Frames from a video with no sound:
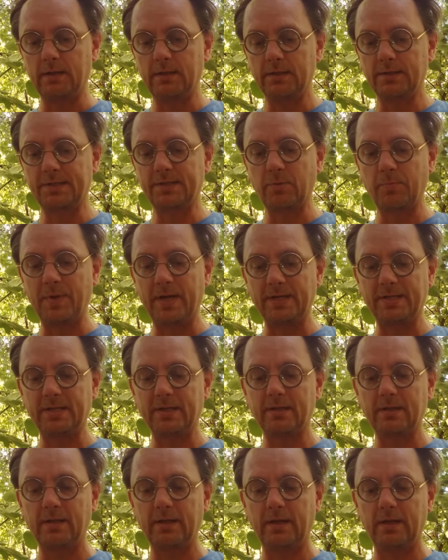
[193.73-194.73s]
So
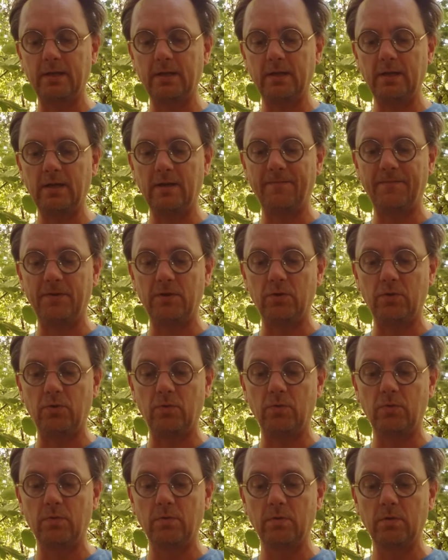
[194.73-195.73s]
basically, if
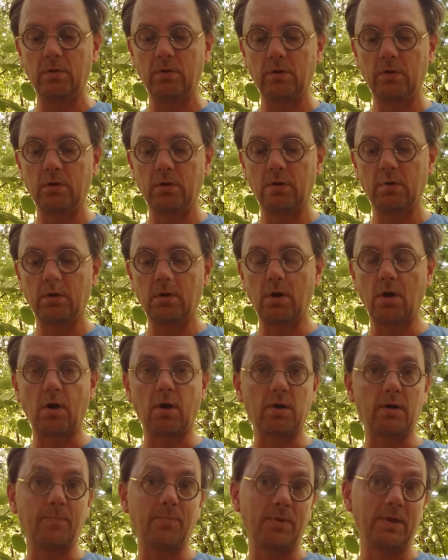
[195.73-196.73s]
you
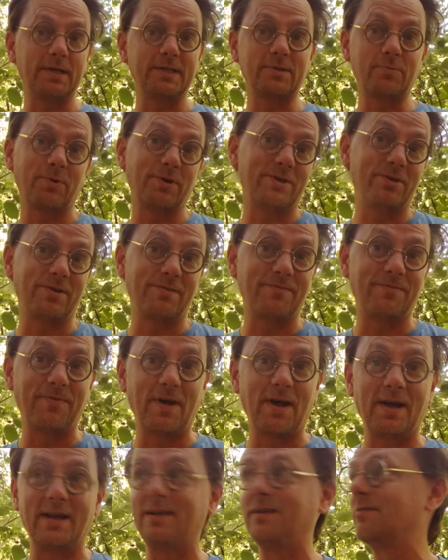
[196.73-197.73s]
are in a place where you can
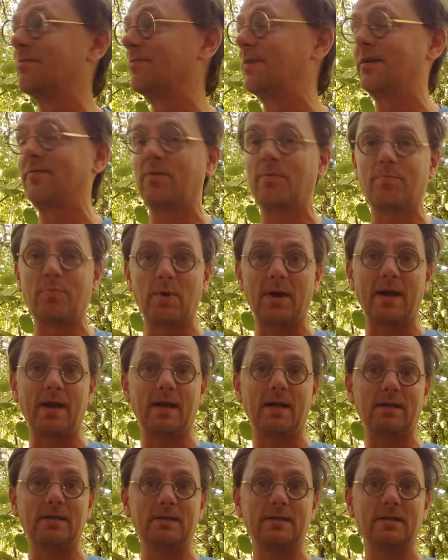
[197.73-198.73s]
find your favorite
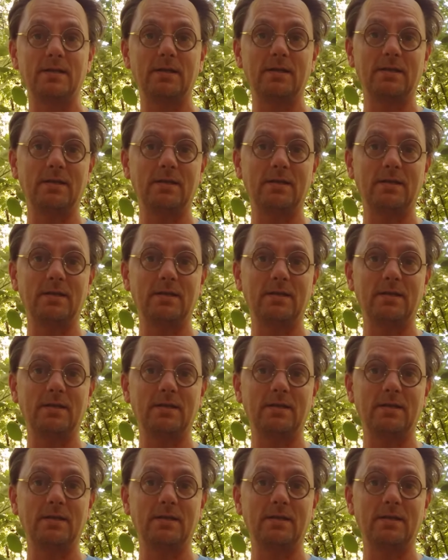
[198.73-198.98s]
brand,